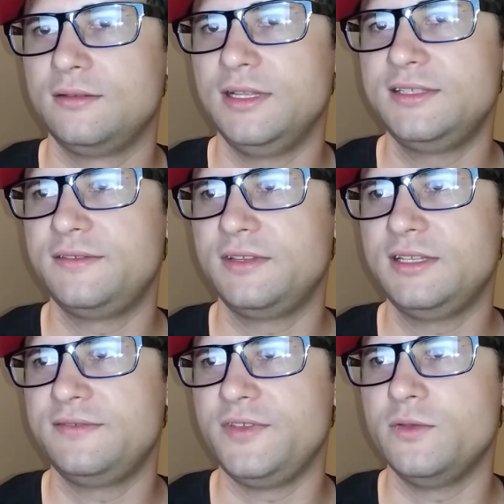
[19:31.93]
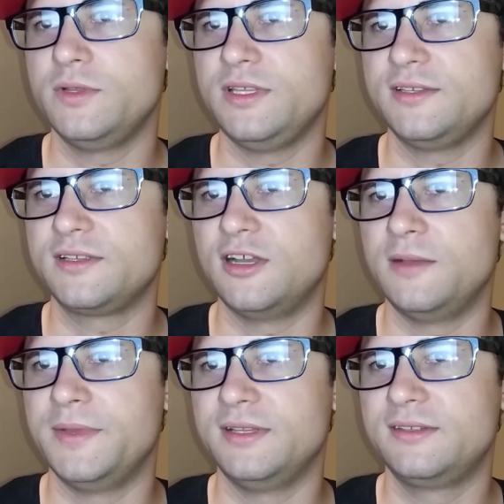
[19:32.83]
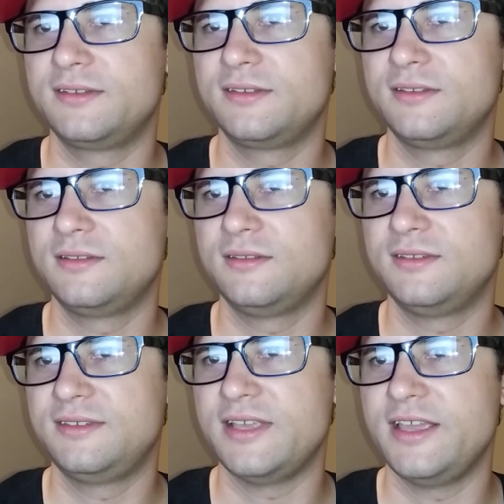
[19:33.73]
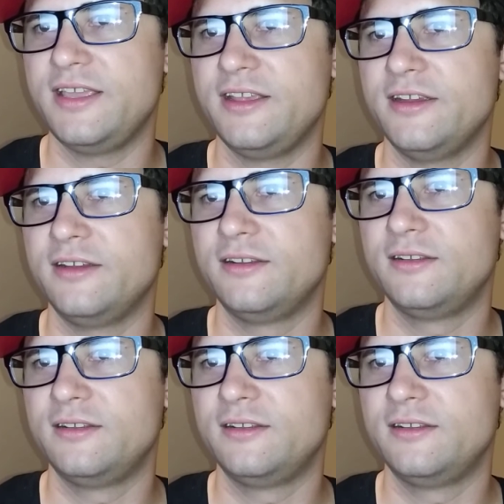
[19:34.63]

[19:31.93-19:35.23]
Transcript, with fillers: Let's let's view what these comments say here.